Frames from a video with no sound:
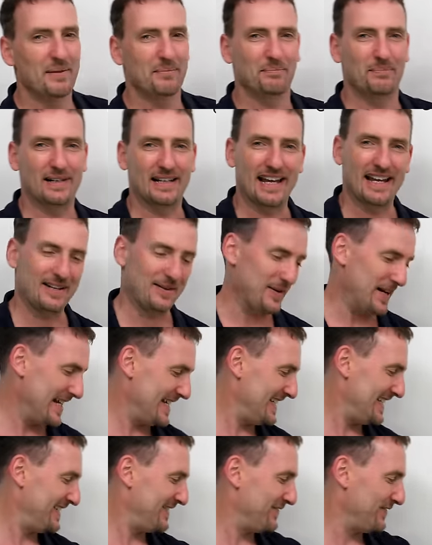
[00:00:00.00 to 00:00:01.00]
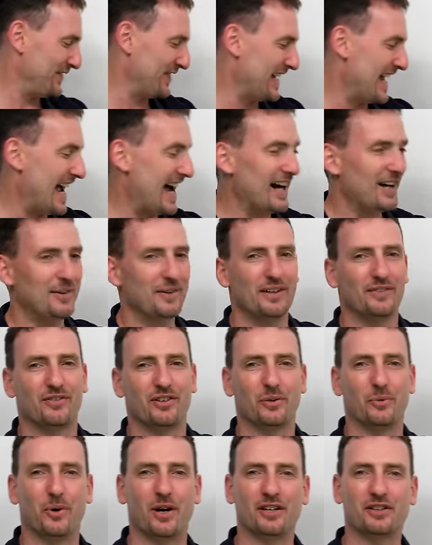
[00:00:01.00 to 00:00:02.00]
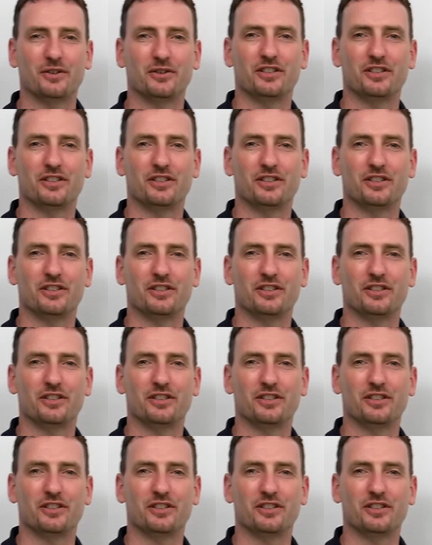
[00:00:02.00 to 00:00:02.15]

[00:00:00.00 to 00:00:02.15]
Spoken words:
But anyways, for now, if you want